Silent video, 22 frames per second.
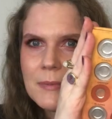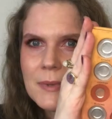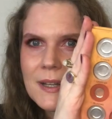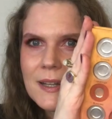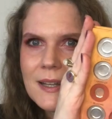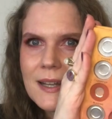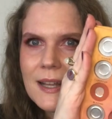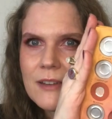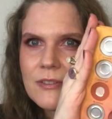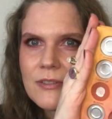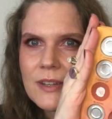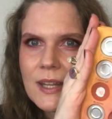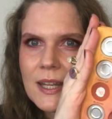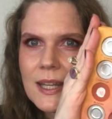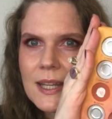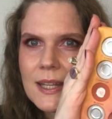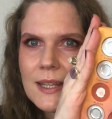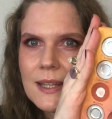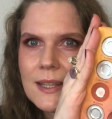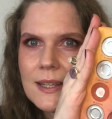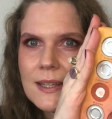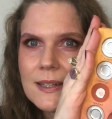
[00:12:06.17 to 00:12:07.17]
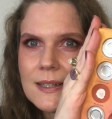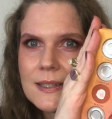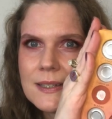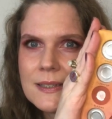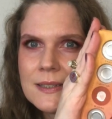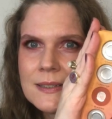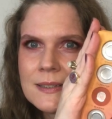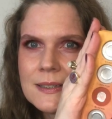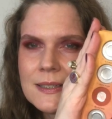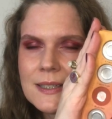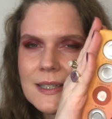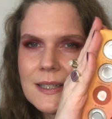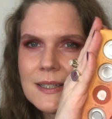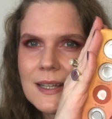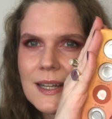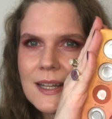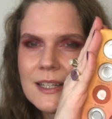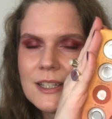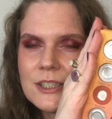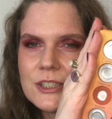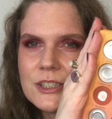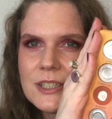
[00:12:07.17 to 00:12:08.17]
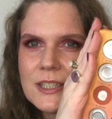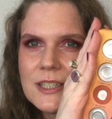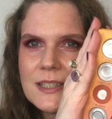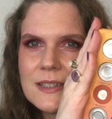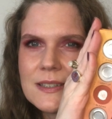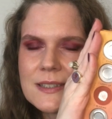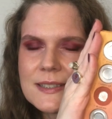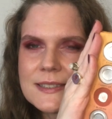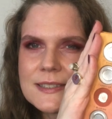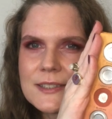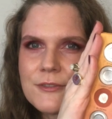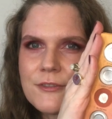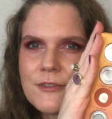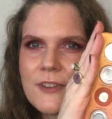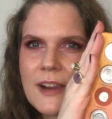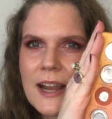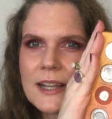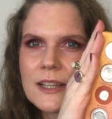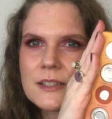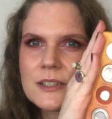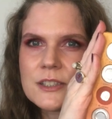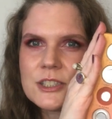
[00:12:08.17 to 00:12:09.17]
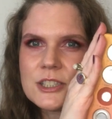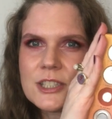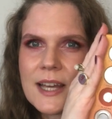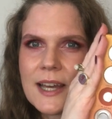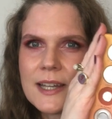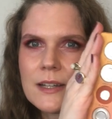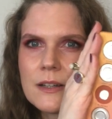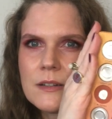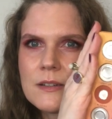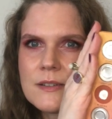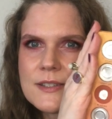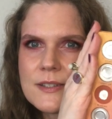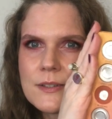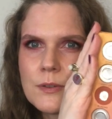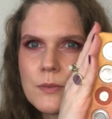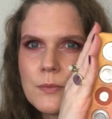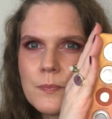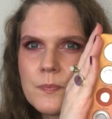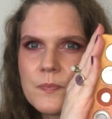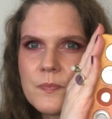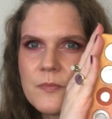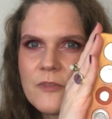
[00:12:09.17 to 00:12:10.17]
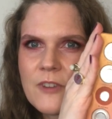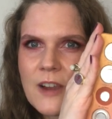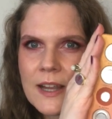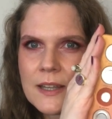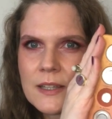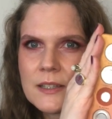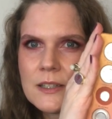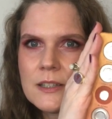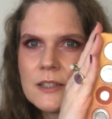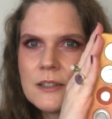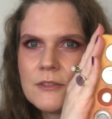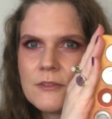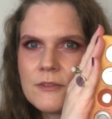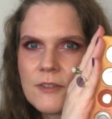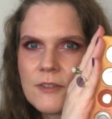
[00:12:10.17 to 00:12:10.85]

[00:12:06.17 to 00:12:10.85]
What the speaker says: left here in Energy. This is a Franken shadow. So Franken,